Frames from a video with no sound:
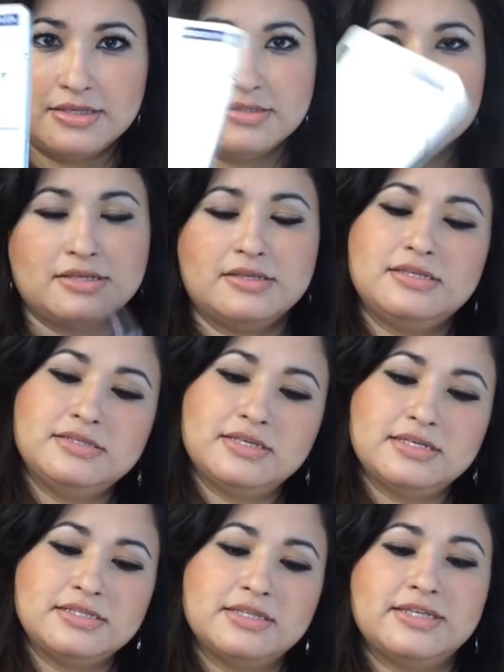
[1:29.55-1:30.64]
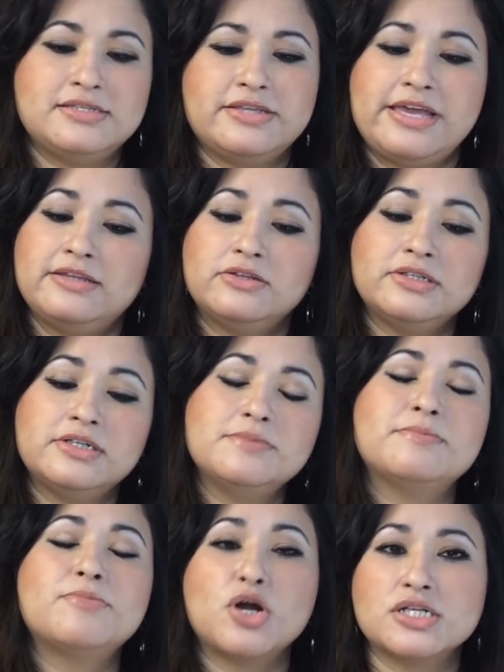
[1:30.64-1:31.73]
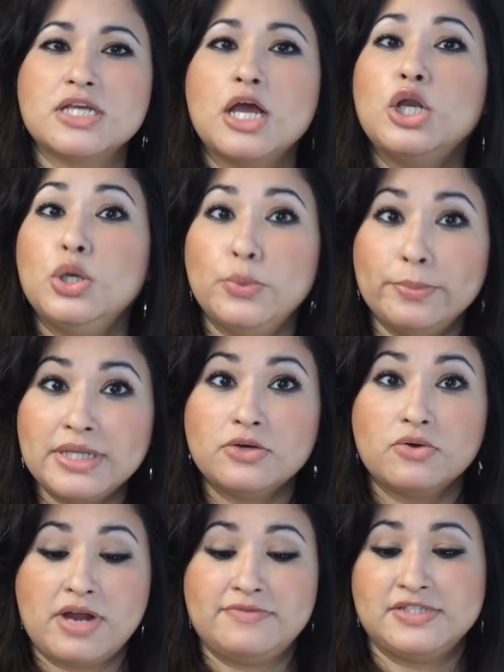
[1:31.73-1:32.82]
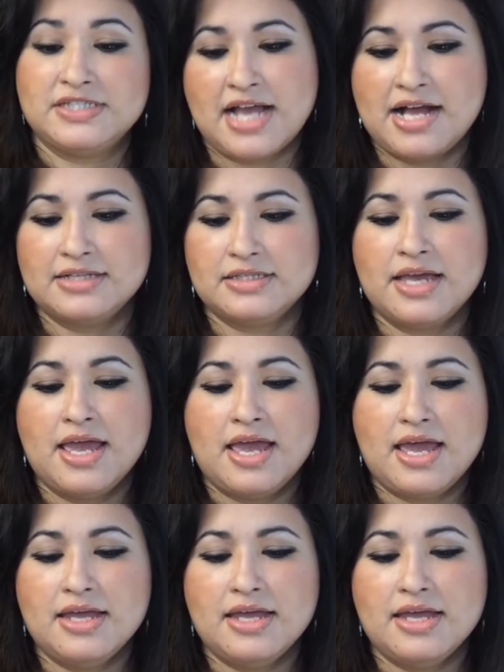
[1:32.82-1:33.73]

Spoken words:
This is the Staedtler Mars Luminograph set,